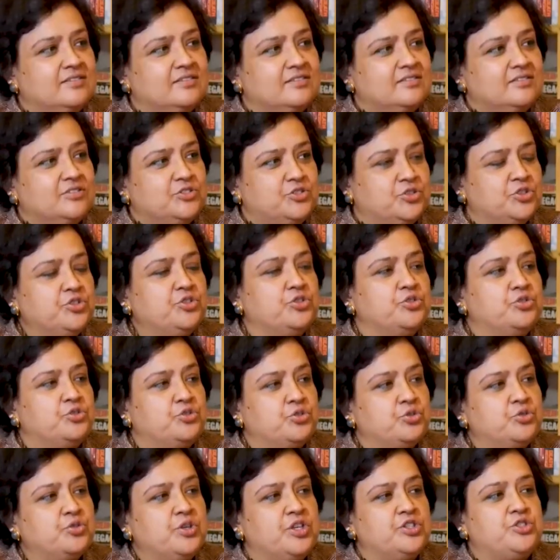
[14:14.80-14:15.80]
So you
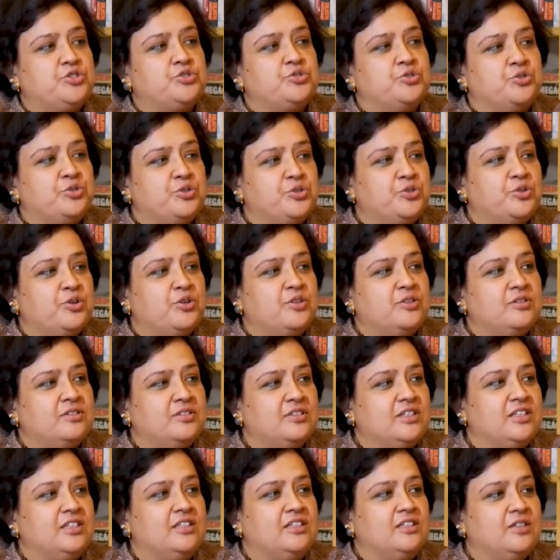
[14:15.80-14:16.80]
do assure your
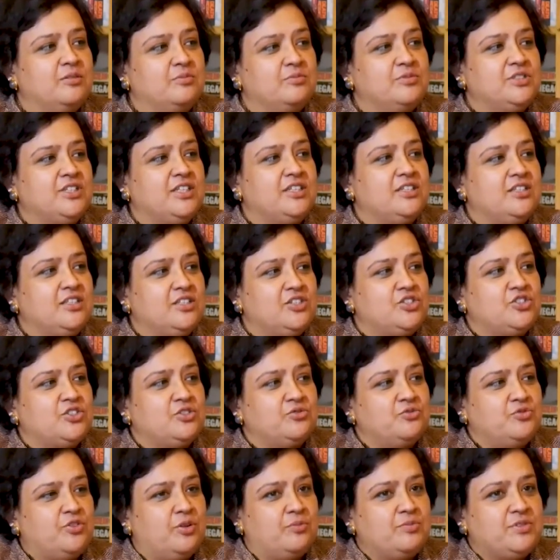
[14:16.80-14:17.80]
income
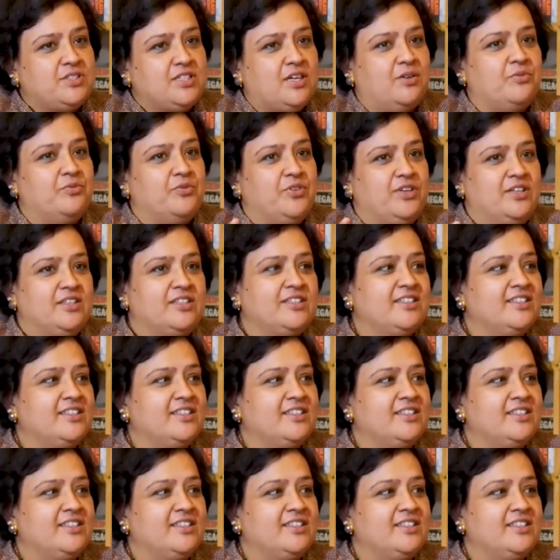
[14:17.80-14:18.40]
generation from somewhere?